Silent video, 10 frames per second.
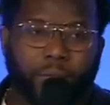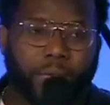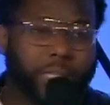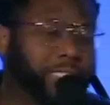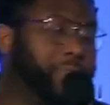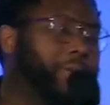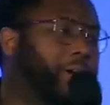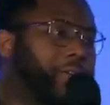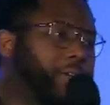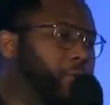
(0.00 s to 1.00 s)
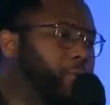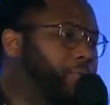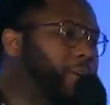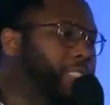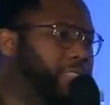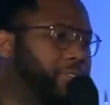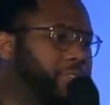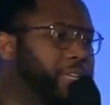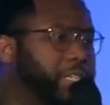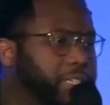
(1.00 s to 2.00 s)
And some of y'all need a refreshed
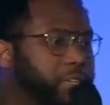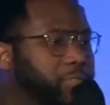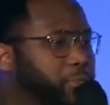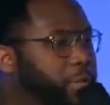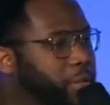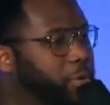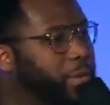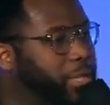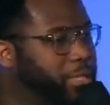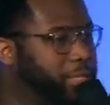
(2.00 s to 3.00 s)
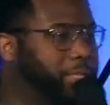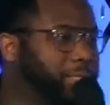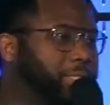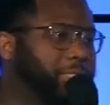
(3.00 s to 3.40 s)
definition of wicked ways because